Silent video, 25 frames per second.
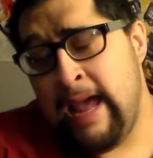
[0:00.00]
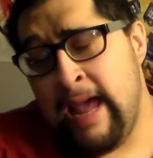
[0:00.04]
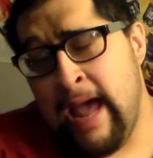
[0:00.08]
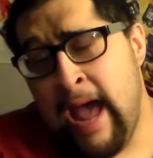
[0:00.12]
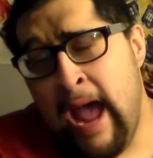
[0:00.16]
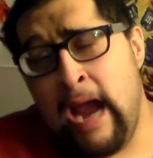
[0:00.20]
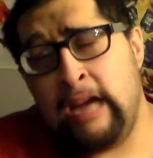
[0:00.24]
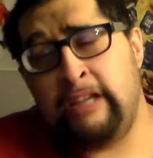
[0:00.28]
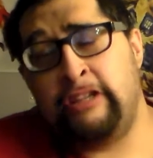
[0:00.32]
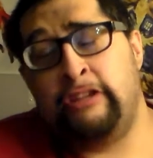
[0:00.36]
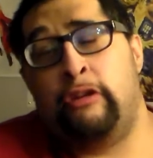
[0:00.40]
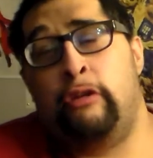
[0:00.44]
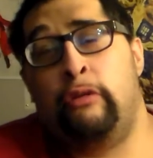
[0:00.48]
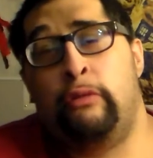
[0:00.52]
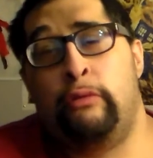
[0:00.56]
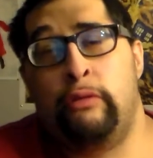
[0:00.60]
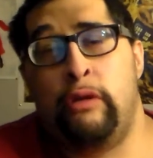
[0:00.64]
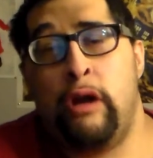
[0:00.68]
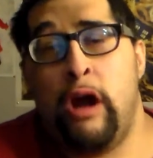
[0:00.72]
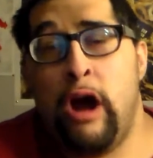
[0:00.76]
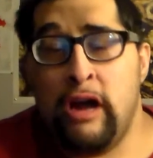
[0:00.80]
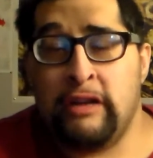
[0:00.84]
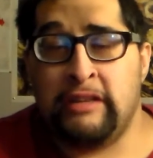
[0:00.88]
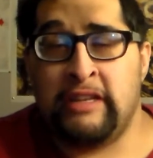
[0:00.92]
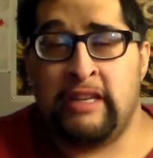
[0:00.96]
Axel
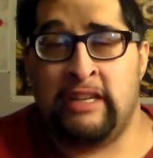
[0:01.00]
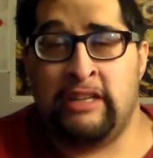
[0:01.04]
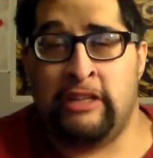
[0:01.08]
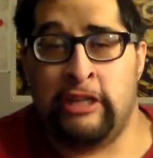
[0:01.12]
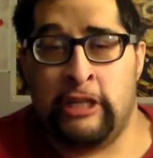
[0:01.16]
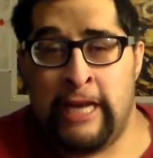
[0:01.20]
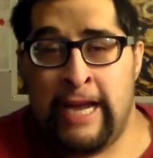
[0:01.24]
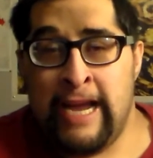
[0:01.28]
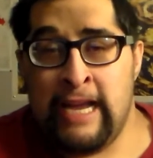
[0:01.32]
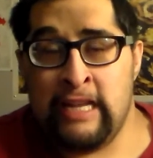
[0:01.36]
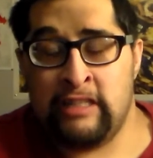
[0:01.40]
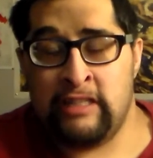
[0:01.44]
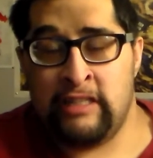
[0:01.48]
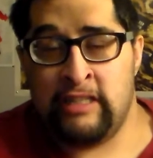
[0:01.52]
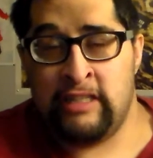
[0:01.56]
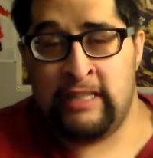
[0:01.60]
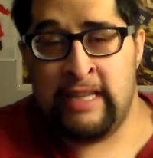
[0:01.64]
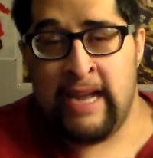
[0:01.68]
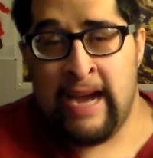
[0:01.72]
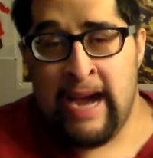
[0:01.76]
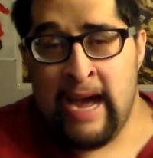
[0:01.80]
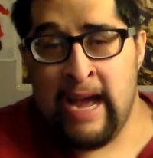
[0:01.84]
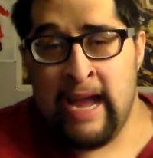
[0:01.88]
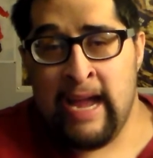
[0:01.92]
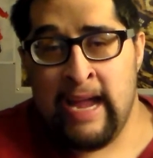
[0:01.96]
Rotten just
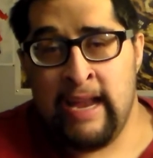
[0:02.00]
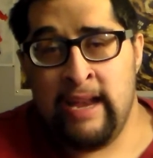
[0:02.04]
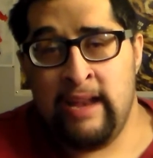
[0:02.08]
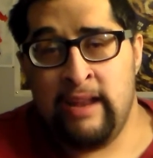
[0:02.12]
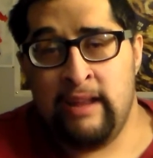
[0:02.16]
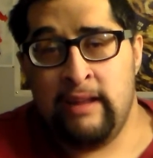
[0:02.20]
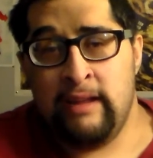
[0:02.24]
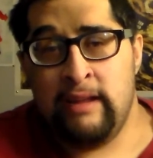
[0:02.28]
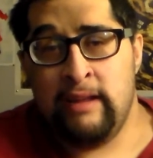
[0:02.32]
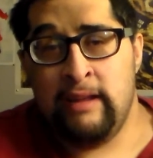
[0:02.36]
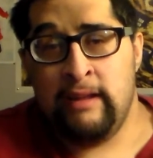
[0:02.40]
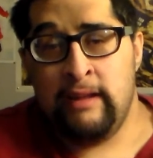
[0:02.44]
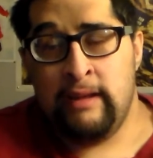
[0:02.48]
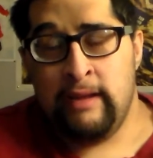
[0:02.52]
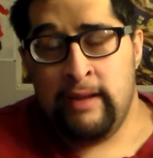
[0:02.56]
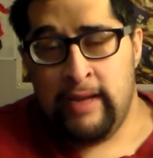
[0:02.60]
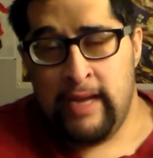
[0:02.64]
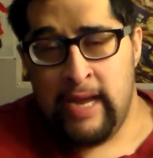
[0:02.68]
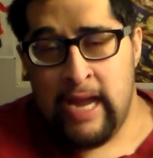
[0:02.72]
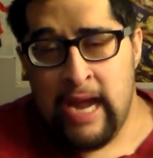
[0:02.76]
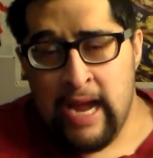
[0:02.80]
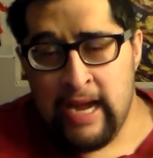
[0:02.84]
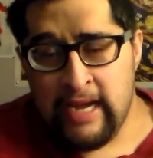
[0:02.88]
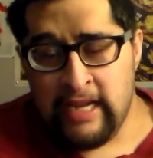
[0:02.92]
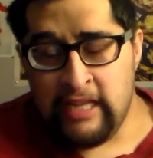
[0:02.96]
died.
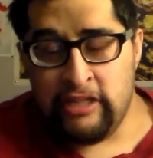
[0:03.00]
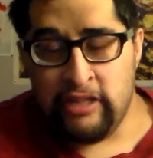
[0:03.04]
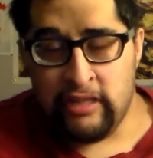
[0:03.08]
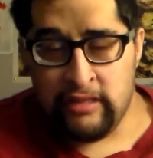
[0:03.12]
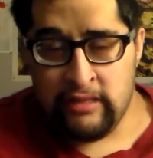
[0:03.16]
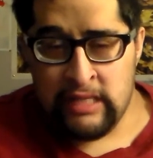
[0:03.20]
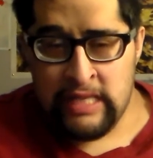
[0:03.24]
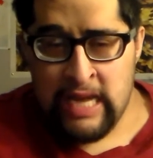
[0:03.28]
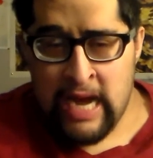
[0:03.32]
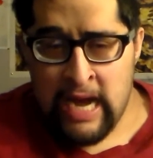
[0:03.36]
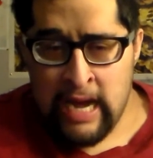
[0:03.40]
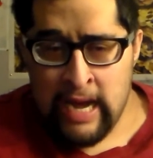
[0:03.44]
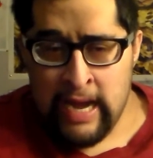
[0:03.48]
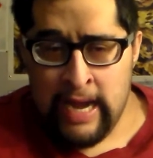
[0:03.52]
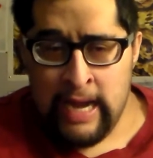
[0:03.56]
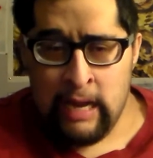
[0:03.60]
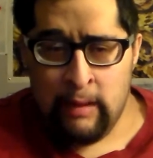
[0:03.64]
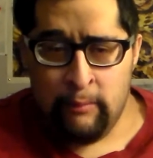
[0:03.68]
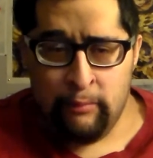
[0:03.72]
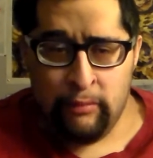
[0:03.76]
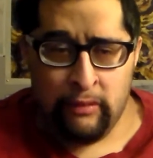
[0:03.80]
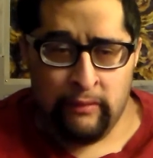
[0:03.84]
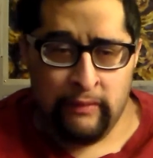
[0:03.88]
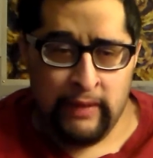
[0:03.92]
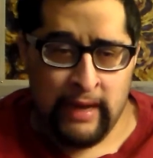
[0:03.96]
Yeah, he just died.
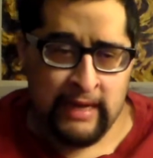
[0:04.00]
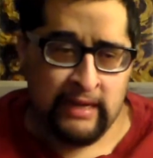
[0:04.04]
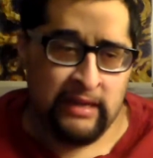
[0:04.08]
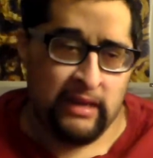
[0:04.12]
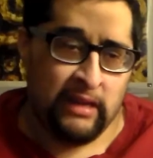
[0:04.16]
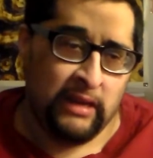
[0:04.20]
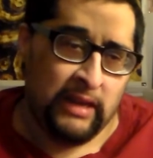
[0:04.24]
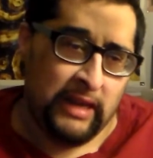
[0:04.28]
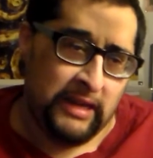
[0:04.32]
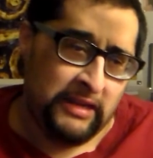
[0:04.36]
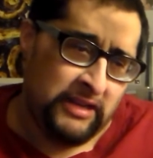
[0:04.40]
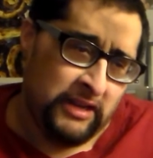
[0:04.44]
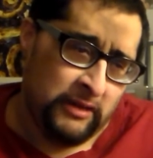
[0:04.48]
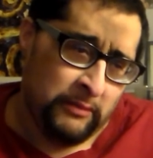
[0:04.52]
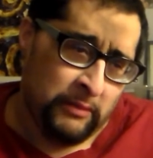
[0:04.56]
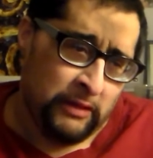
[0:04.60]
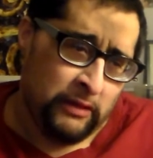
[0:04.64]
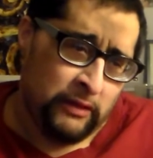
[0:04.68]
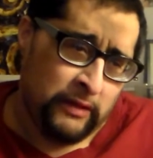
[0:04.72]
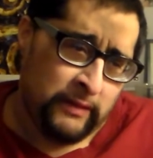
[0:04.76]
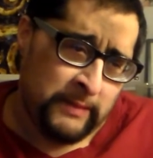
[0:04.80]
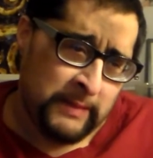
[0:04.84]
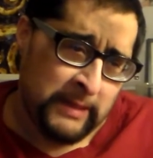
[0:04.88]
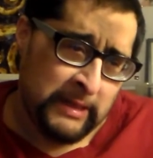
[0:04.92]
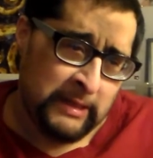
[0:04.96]
I'll provide the link to you
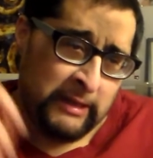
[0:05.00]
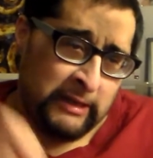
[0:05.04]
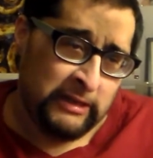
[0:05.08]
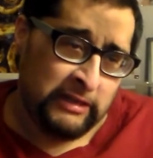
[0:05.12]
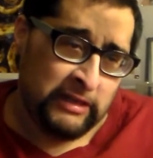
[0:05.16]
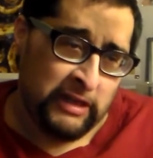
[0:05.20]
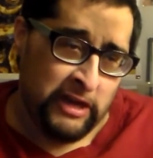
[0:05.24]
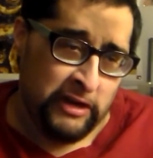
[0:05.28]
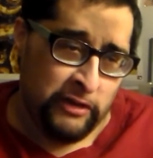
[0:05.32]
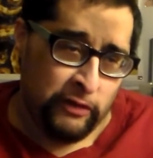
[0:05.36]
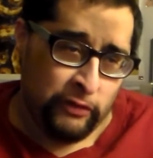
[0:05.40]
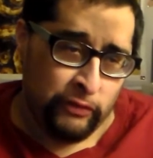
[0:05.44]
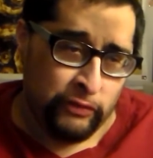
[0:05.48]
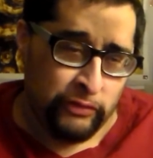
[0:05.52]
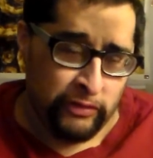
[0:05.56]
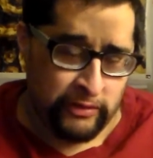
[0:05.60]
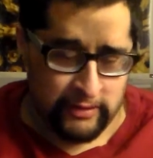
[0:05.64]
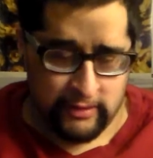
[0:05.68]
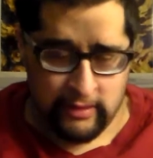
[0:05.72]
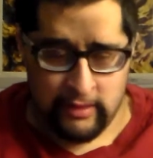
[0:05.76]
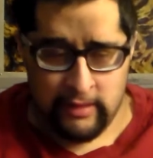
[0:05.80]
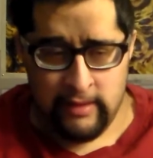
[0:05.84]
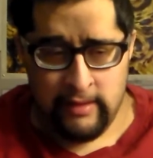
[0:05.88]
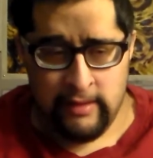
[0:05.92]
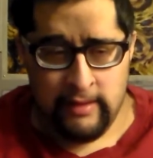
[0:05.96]
below at the
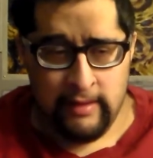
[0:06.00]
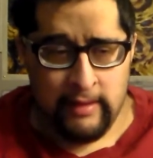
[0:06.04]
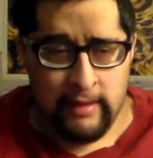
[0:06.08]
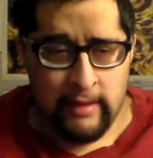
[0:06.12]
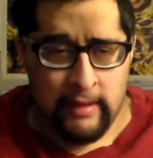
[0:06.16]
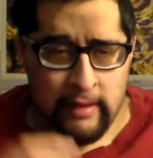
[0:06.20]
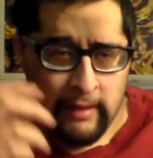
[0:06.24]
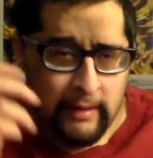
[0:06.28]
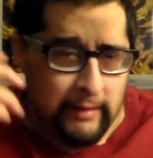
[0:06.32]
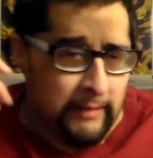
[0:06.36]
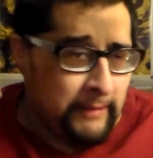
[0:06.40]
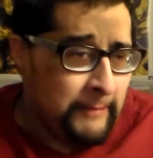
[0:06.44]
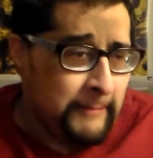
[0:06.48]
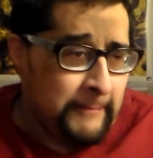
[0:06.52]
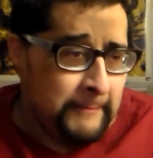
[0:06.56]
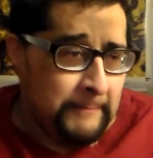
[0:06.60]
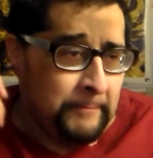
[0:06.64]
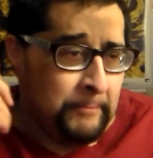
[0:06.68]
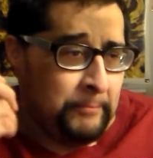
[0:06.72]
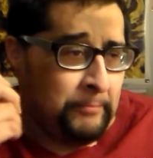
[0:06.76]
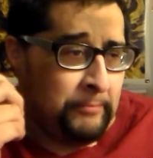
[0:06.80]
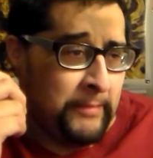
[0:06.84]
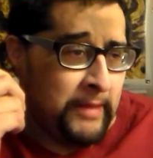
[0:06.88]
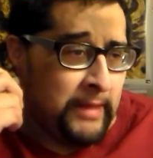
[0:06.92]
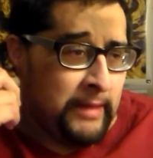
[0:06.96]
news.
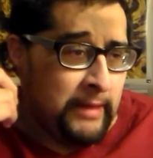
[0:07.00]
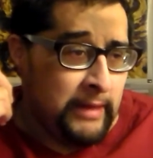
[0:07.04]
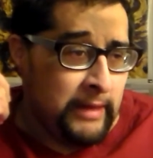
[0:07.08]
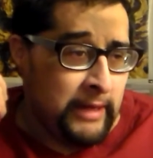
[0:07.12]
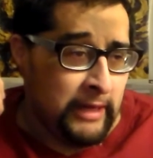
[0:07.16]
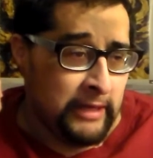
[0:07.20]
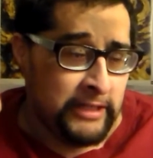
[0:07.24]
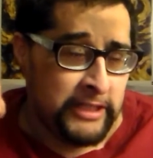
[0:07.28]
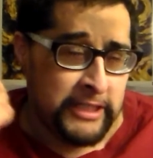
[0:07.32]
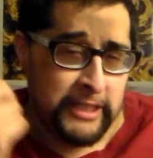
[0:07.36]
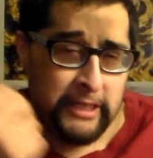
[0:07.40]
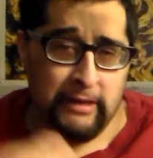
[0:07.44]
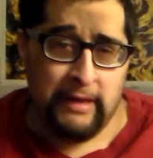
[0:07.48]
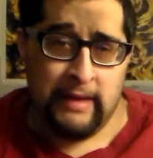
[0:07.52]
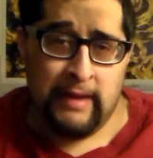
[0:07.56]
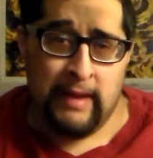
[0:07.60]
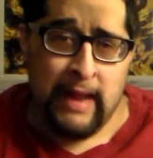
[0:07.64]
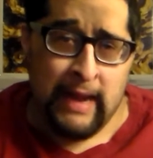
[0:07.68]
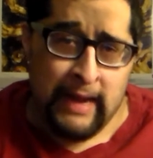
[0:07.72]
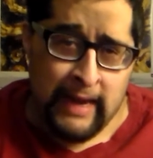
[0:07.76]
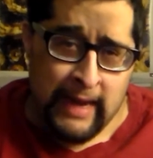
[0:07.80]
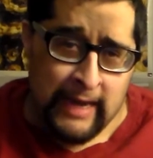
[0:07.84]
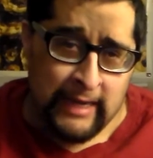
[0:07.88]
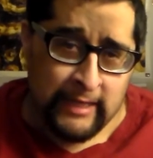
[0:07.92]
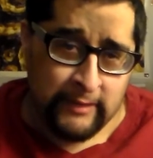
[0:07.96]
Considering
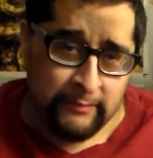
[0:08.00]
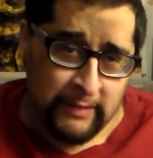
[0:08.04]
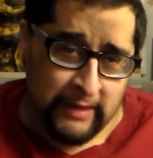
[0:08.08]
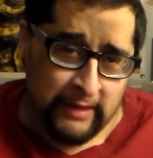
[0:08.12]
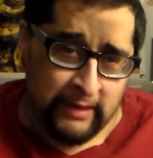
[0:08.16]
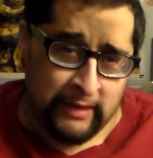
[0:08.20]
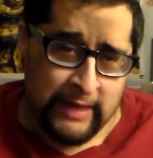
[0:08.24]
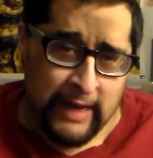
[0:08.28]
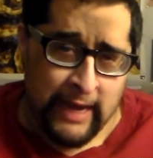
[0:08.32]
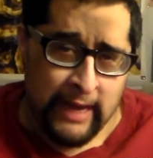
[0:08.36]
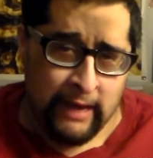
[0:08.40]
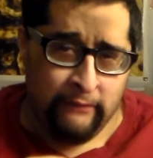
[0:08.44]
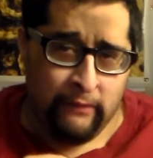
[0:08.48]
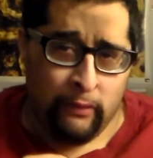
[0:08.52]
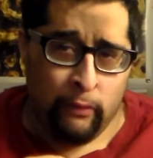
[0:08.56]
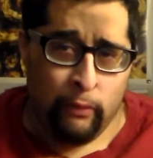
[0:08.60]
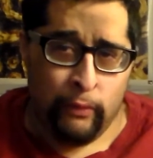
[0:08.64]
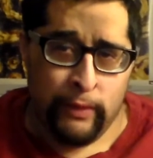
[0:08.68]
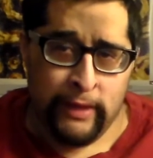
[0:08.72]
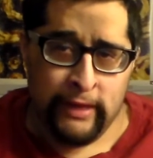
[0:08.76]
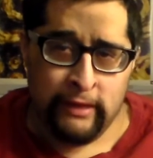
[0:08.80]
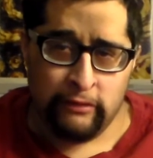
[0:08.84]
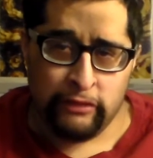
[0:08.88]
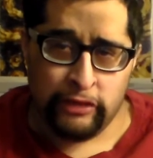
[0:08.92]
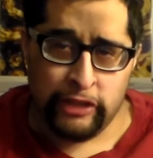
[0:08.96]
that guy's been kind of a
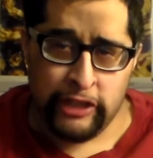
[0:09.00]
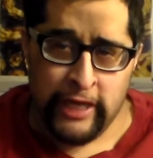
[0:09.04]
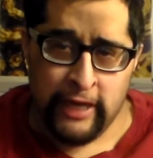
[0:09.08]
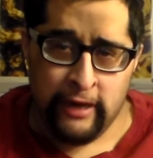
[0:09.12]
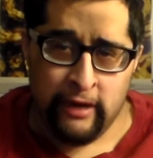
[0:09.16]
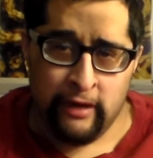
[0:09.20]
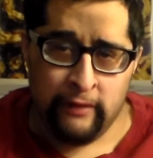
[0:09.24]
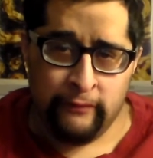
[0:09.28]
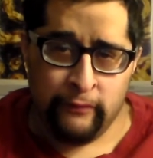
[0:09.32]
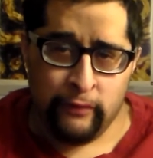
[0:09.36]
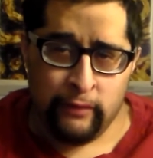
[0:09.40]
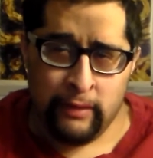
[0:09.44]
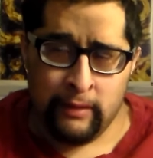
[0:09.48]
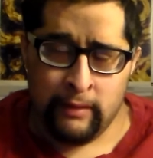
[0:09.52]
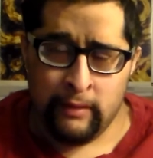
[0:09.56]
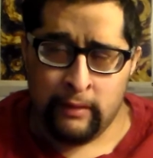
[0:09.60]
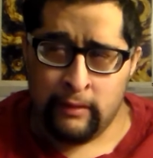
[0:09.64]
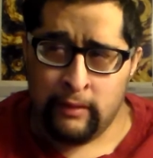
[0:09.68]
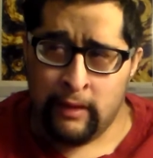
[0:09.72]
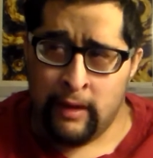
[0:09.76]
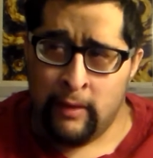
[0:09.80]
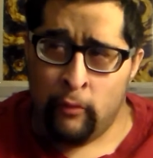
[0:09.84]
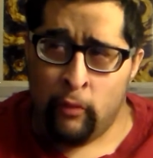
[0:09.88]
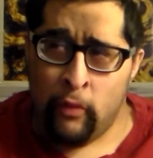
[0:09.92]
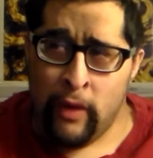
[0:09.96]
wheelchair for
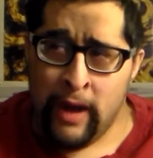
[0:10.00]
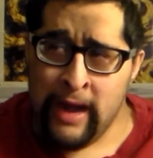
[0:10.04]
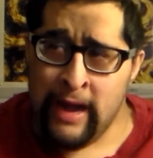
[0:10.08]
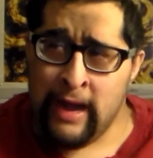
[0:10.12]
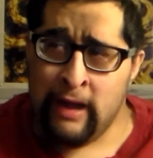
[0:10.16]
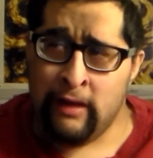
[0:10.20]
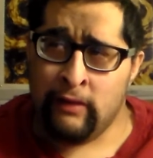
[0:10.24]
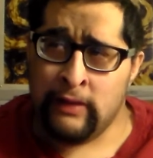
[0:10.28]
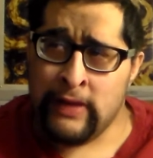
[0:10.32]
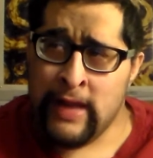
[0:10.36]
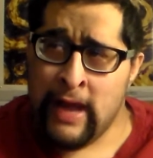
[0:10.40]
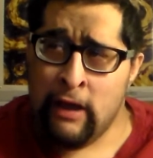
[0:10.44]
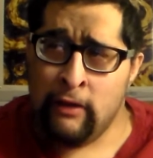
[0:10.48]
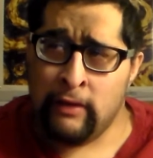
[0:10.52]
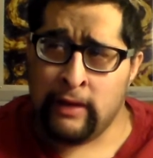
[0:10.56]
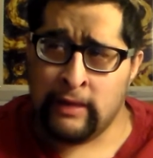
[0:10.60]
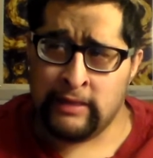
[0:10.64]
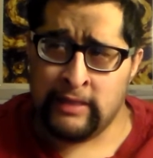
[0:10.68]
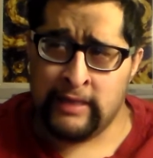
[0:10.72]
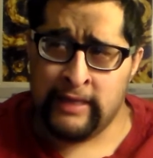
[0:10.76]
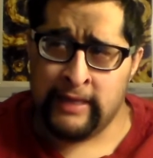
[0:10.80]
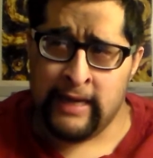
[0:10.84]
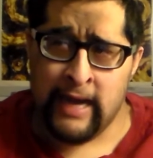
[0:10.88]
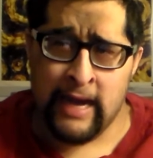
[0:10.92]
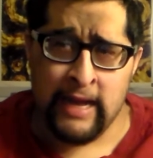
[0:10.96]
a, a while now
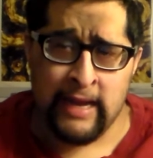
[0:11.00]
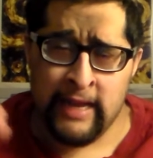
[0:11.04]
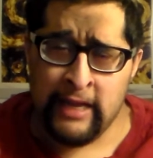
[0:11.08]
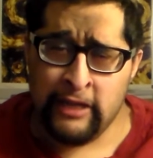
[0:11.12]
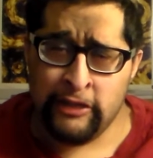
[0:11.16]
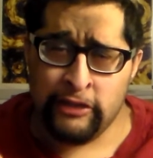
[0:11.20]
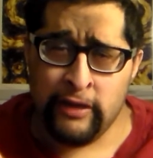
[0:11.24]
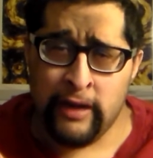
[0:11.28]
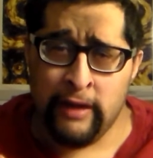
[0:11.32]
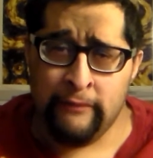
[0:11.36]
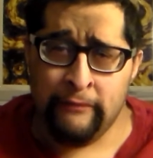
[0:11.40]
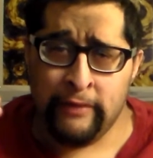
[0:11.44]
because he got injured.